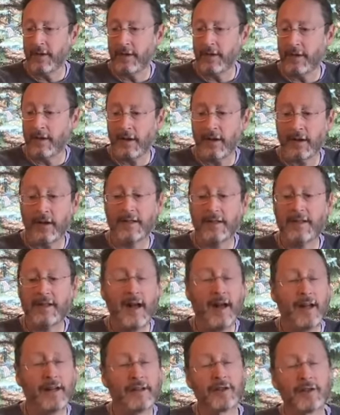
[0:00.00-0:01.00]

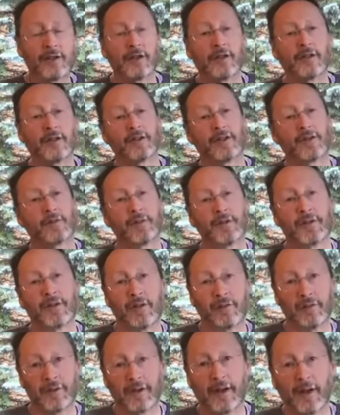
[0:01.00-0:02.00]
unattached to
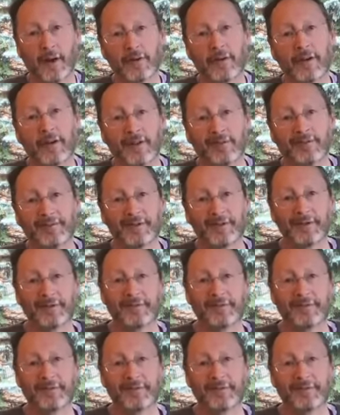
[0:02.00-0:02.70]
specific outcomes.